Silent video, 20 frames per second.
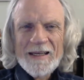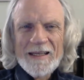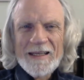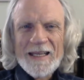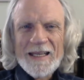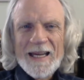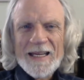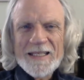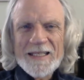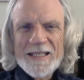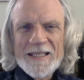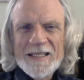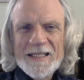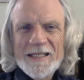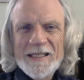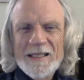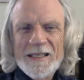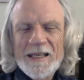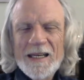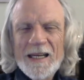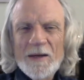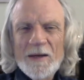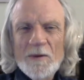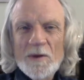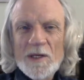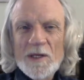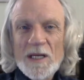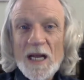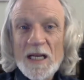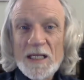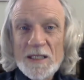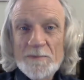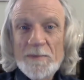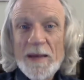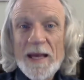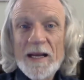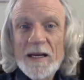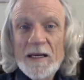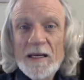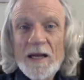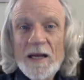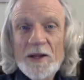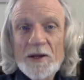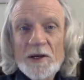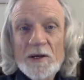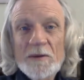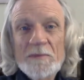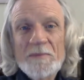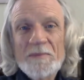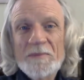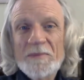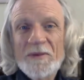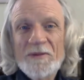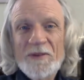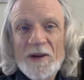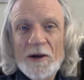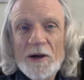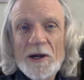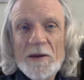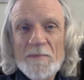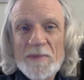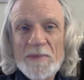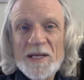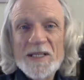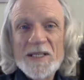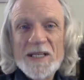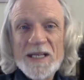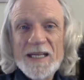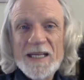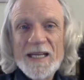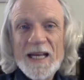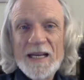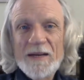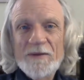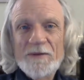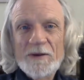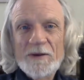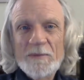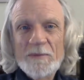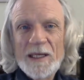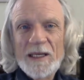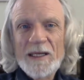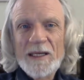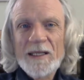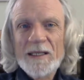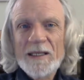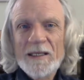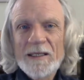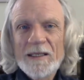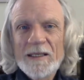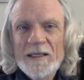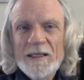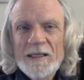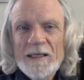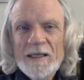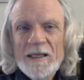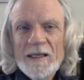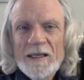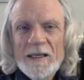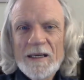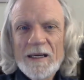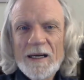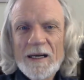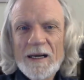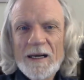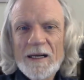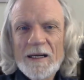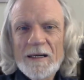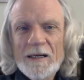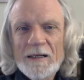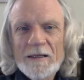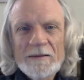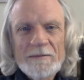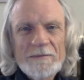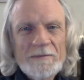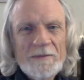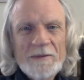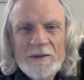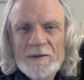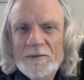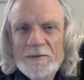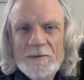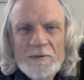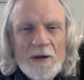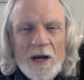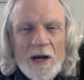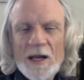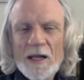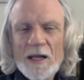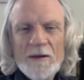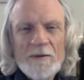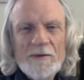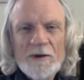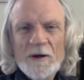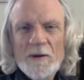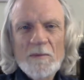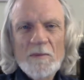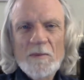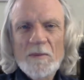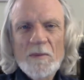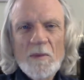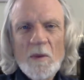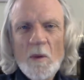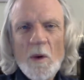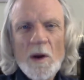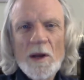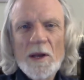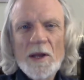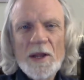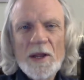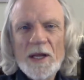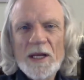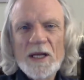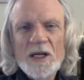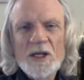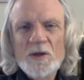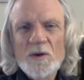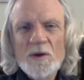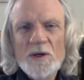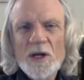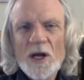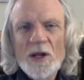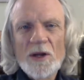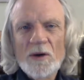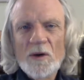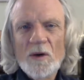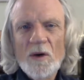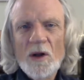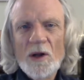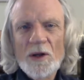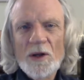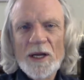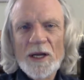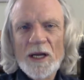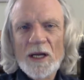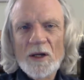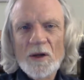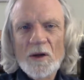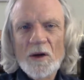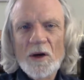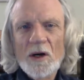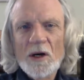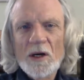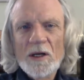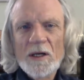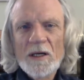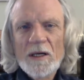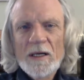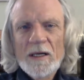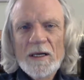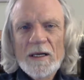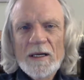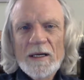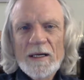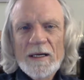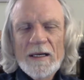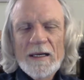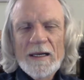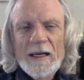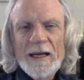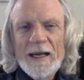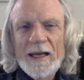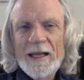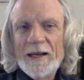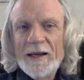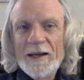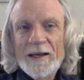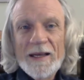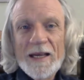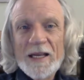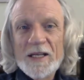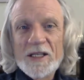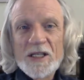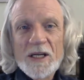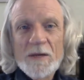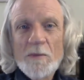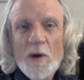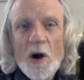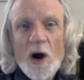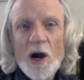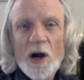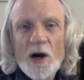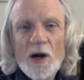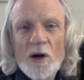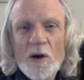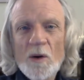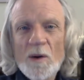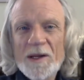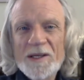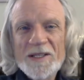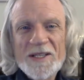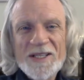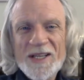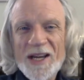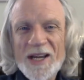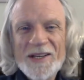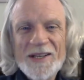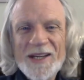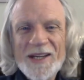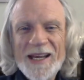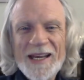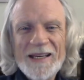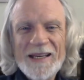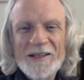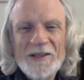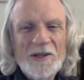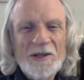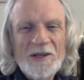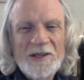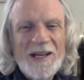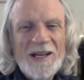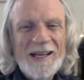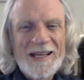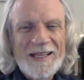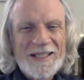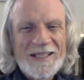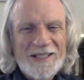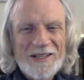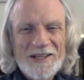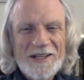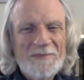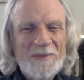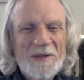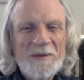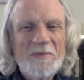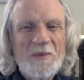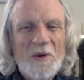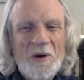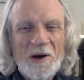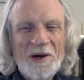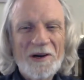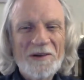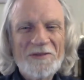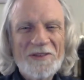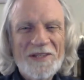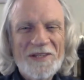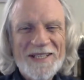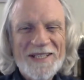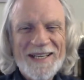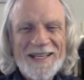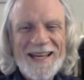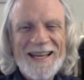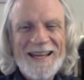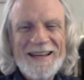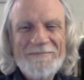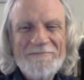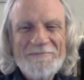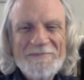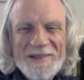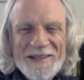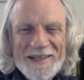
Yes, it was, it's been another very busy day for me, uh, running from one thing to another all day long. And, and tomorrow and Sunday look like it's going to be more of the same.